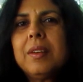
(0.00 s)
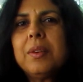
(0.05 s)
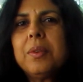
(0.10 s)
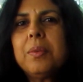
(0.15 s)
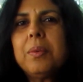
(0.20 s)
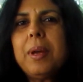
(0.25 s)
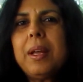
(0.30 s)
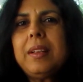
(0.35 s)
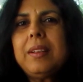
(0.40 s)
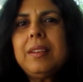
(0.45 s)

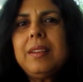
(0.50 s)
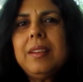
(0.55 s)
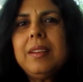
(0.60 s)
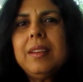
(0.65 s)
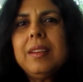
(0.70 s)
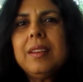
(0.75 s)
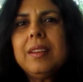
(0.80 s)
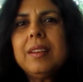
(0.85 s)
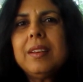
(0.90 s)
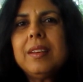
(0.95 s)
well,
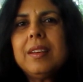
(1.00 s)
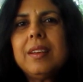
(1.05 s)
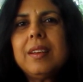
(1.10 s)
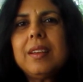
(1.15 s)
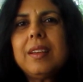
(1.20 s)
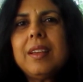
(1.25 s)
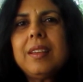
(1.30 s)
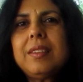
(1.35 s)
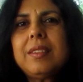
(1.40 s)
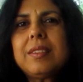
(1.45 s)

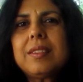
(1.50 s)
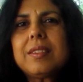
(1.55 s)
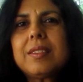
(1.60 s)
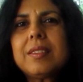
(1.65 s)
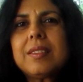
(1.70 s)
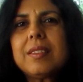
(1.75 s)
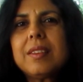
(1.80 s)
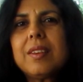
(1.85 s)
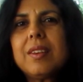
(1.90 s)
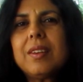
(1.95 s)

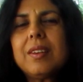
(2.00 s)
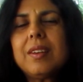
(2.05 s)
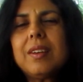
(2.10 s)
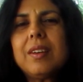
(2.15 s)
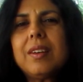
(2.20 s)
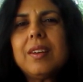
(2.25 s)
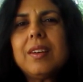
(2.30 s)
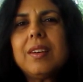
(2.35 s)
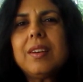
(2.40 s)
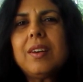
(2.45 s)
it's
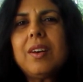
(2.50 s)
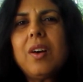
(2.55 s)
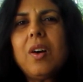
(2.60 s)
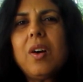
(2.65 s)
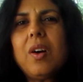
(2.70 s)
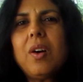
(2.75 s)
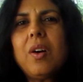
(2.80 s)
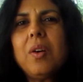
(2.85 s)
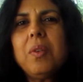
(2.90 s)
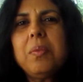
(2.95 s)

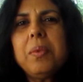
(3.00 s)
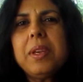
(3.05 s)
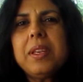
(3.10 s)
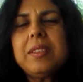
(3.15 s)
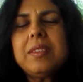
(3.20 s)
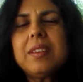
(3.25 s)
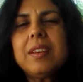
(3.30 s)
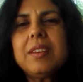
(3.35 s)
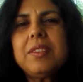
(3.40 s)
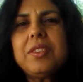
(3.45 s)

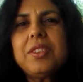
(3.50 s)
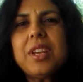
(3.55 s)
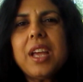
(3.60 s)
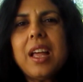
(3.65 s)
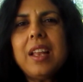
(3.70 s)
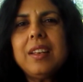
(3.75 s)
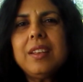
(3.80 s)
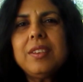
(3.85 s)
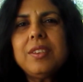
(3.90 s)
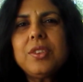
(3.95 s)
always a
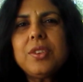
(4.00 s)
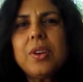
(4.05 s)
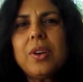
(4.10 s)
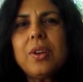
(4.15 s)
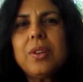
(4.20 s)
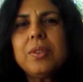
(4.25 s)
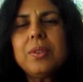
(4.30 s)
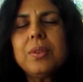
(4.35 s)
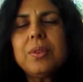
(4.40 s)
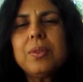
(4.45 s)
challenge,
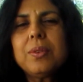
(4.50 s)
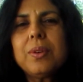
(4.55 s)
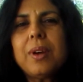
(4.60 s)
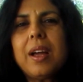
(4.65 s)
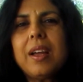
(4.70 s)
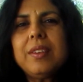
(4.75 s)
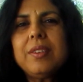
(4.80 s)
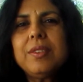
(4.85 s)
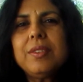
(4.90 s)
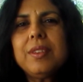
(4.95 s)
although
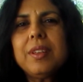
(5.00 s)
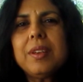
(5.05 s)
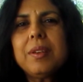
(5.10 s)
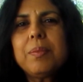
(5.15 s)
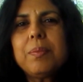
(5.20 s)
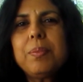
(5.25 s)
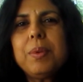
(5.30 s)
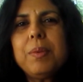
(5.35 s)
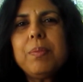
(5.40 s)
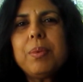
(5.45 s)
I don't
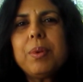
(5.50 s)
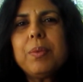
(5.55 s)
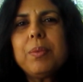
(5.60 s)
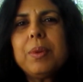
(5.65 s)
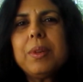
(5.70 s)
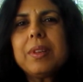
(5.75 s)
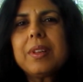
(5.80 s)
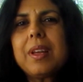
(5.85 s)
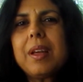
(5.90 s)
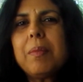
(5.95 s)
think people
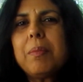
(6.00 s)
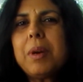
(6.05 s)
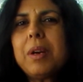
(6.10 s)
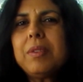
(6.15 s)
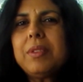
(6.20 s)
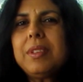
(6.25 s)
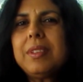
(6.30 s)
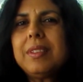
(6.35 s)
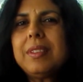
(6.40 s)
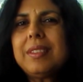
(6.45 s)
will come
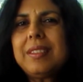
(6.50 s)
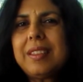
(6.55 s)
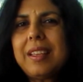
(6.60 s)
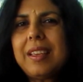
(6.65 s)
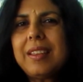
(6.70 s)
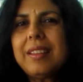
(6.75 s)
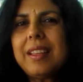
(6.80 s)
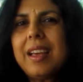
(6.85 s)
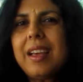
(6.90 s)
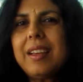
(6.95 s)
out and
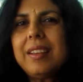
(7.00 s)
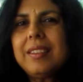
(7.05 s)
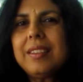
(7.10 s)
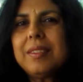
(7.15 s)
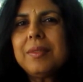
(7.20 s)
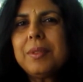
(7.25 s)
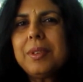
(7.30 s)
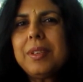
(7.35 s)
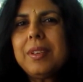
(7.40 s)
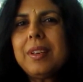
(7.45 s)
say that.
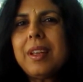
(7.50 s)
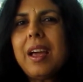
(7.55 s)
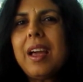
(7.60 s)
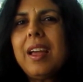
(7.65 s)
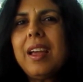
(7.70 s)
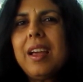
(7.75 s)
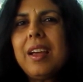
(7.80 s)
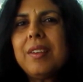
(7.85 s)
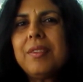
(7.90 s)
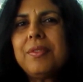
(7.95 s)
I mean,
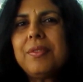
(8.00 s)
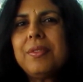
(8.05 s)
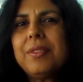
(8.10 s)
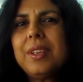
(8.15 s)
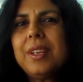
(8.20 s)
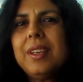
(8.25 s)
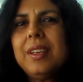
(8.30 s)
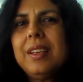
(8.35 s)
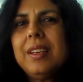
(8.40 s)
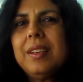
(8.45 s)
I have
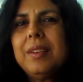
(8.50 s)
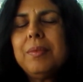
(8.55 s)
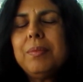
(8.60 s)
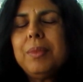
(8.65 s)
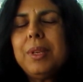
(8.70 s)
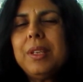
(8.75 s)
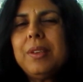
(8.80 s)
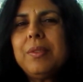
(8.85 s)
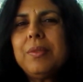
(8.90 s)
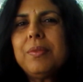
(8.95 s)

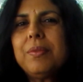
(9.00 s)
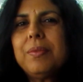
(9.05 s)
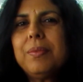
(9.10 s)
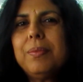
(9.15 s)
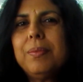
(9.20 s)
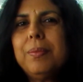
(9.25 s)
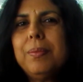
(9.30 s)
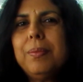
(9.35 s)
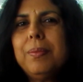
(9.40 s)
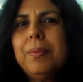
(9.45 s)
been
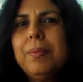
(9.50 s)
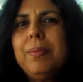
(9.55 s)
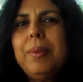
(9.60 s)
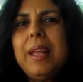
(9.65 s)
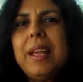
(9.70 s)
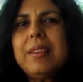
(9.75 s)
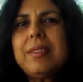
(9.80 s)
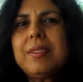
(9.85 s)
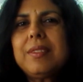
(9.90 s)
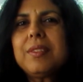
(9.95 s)

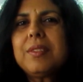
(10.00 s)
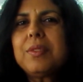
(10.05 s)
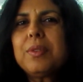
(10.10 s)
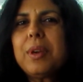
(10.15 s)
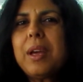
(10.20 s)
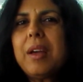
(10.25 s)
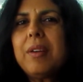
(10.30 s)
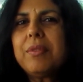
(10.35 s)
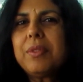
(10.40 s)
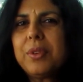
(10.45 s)
blessed to
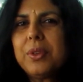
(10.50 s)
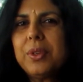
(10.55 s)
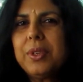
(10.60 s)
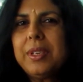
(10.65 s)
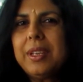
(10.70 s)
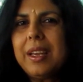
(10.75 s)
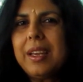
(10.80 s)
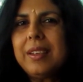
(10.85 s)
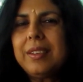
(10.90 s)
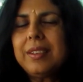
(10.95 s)
have
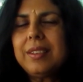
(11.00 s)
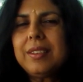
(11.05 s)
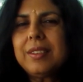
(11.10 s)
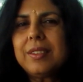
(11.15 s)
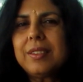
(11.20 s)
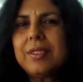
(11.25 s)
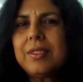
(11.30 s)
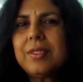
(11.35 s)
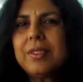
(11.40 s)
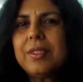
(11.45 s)
good
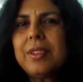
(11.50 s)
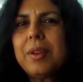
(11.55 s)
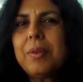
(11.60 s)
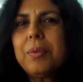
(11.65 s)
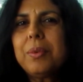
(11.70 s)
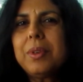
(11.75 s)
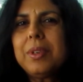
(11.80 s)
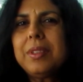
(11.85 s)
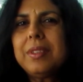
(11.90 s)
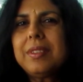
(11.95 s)
editors, so they
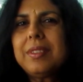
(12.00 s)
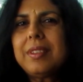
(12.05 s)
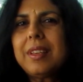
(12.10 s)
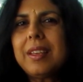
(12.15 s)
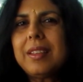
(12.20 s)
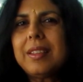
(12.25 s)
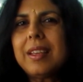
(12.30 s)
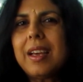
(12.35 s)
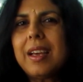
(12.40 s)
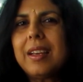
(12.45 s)
wouldn't
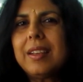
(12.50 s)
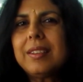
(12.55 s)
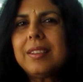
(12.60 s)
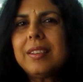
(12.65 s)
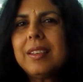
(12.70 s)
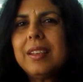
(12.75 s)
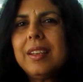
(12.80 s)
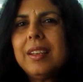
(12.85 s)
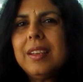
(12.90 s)
say that.